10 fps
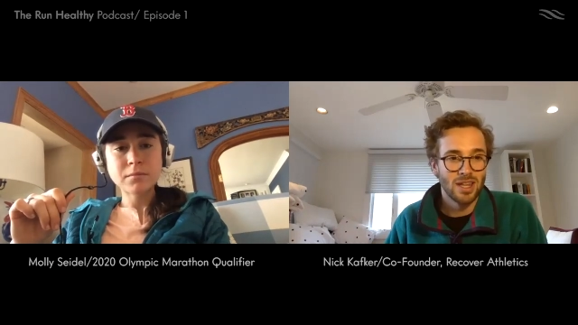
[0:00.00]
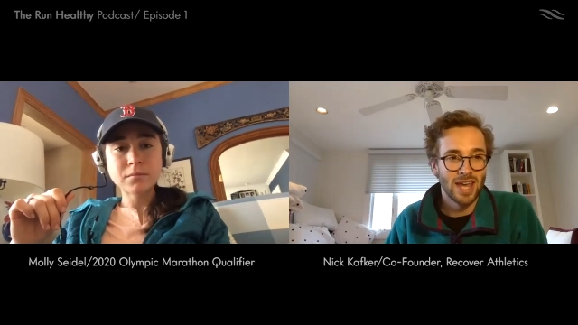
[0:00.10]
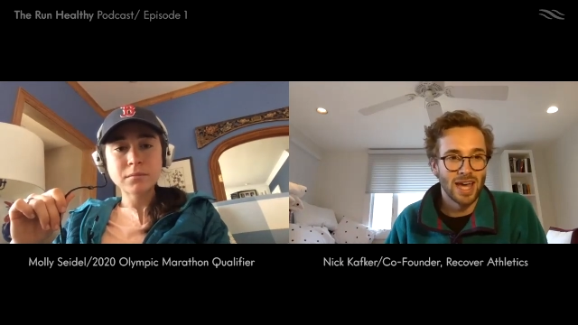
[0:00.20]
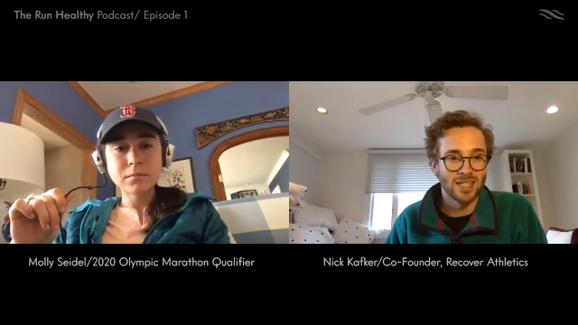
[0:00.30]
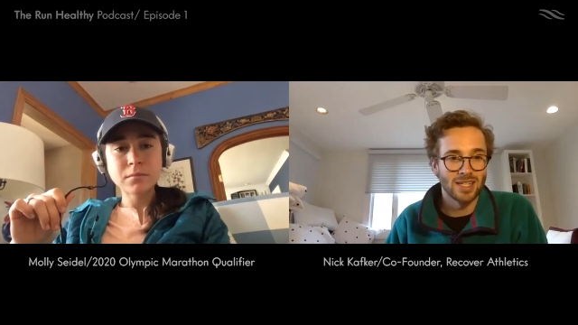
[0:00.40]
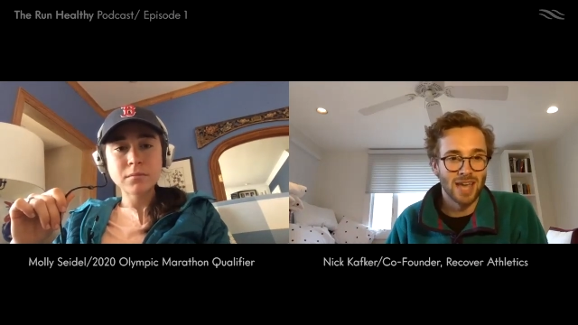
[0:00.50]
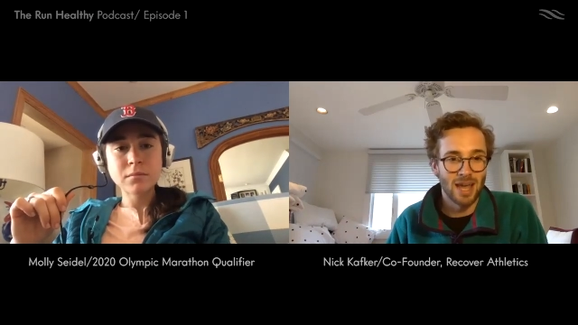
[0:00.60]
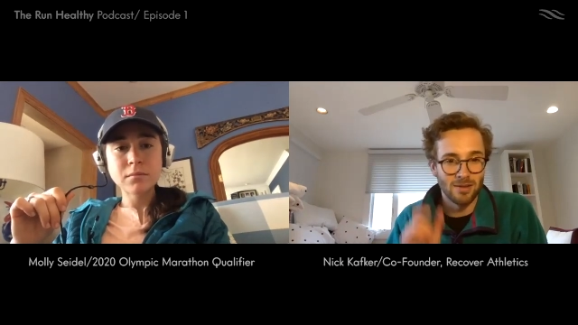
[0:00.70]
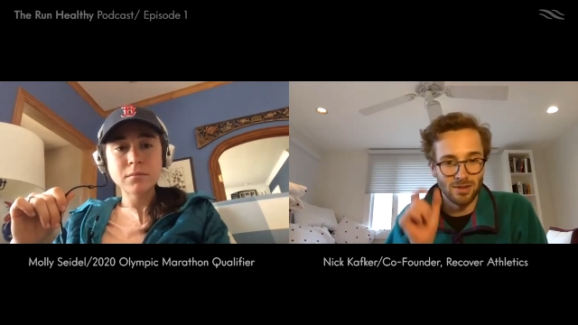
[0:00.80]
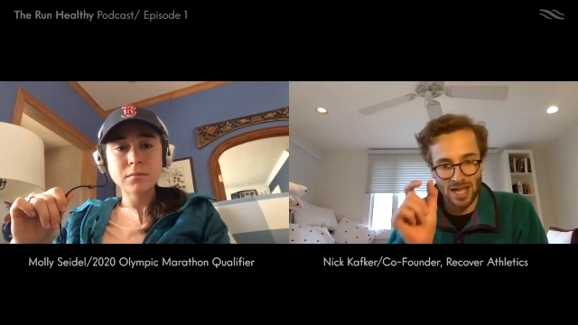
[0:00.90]
Speaker 1: that
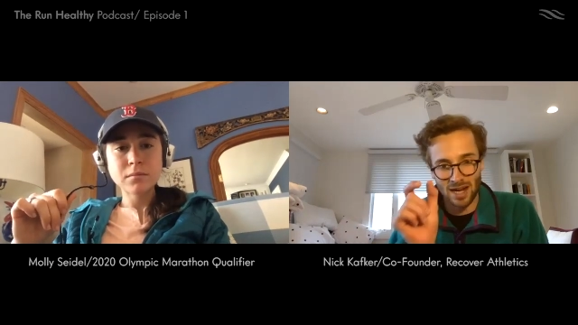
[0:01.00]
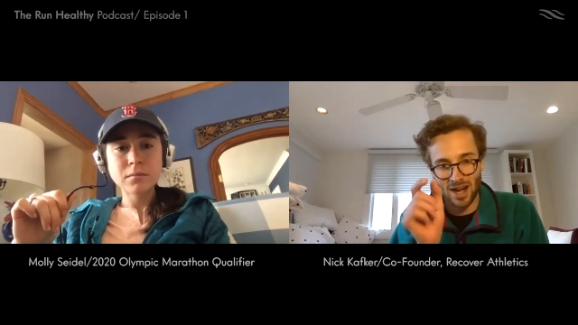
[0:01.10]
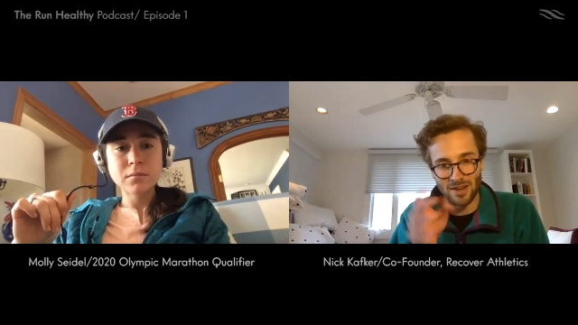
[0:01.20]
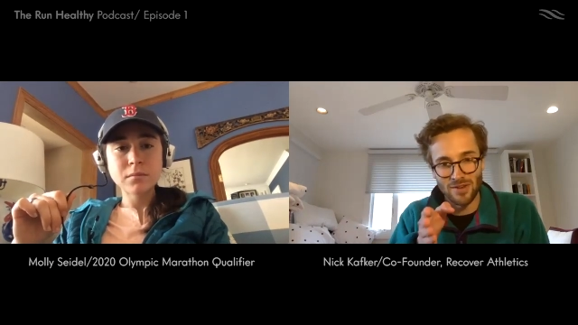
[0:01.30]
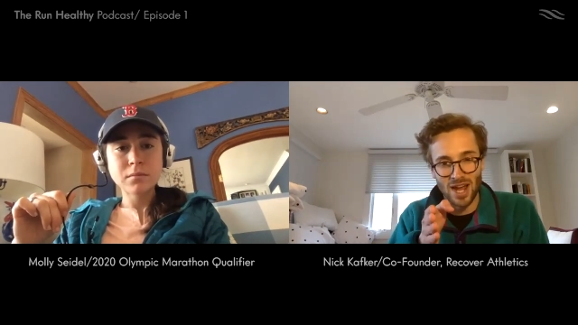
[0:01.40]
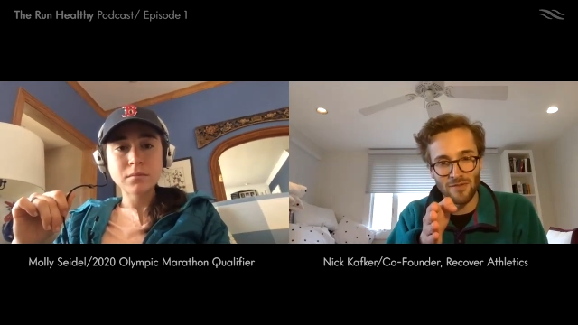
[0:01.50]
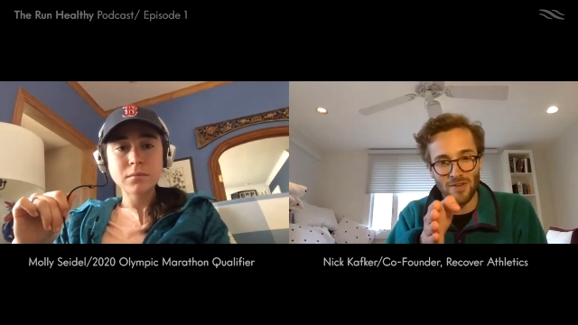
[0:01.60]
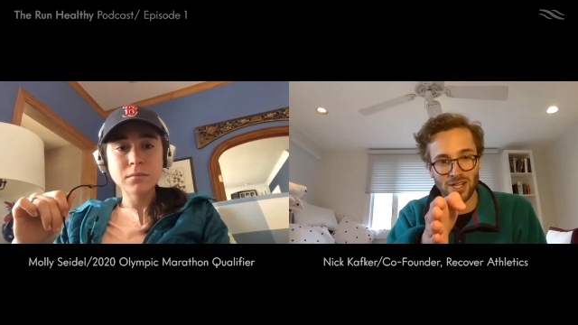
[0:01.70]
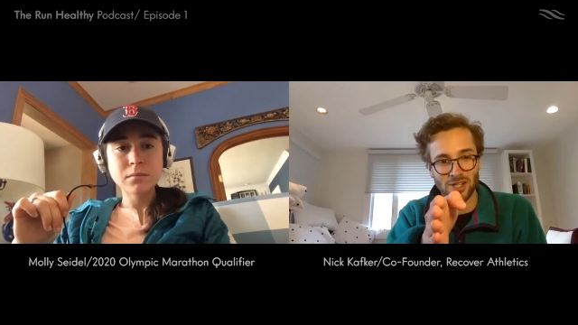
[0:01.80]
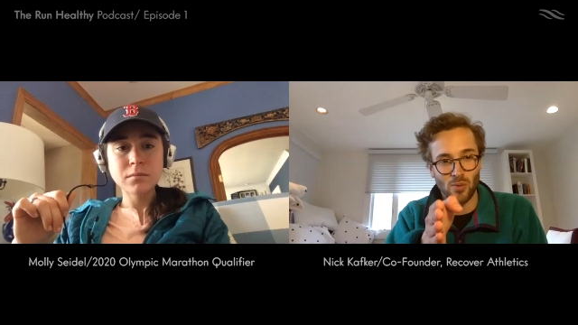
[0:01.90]
that that kind of
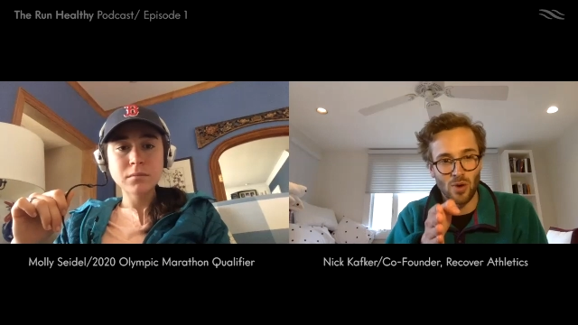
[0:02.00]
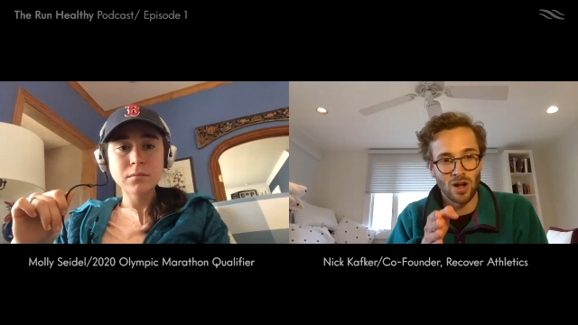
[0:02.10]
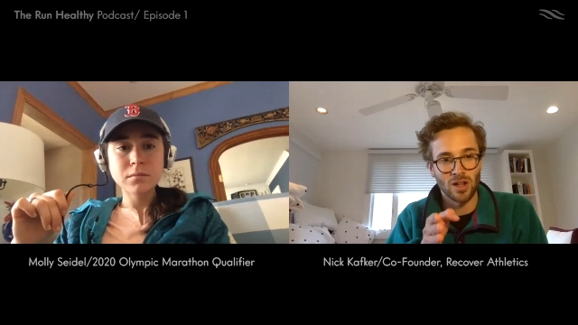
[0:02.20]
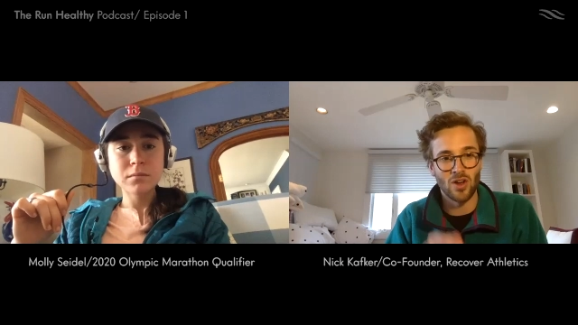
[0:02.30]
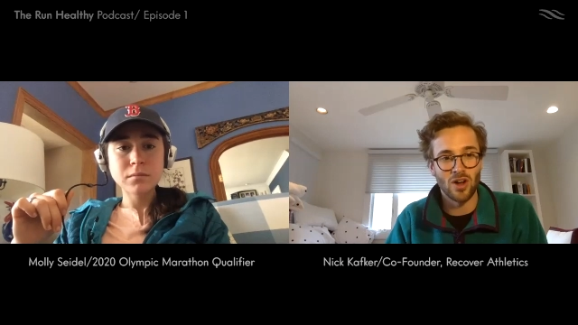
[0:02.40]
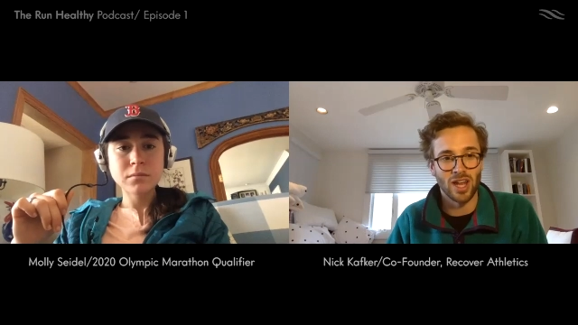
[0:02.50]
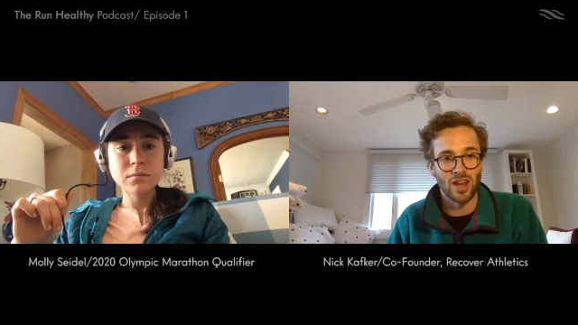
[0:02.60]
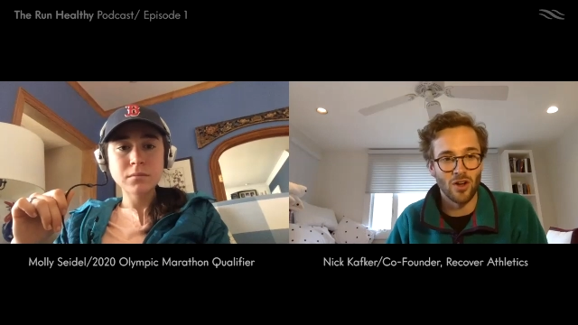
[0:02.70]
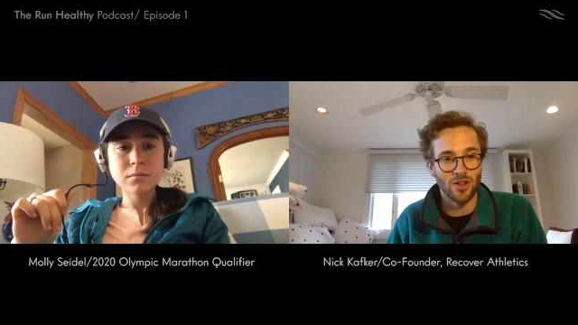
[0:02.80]
knife edge and walk along it